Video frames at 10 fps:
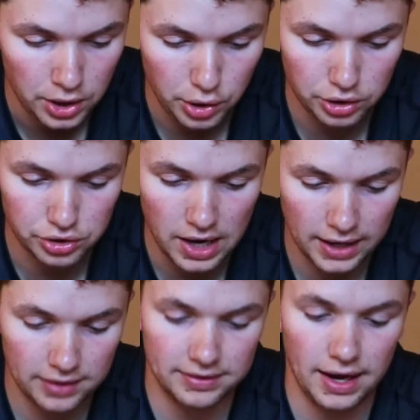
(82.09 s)
you can
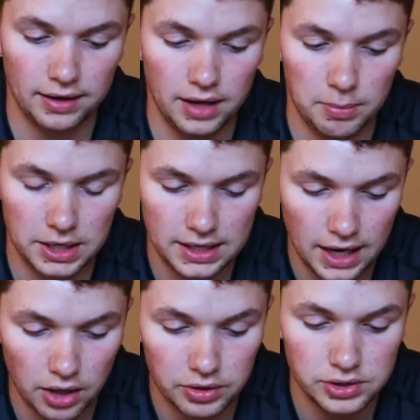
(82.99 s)
track exactly how many
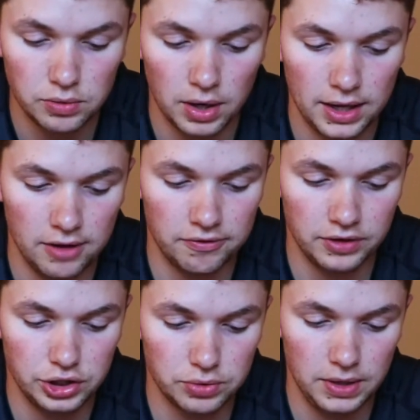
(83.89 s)
calories you want to hit
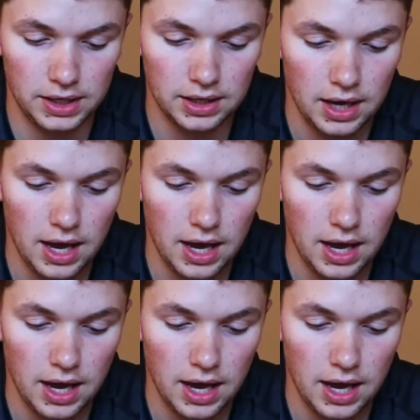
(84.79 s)
for each week,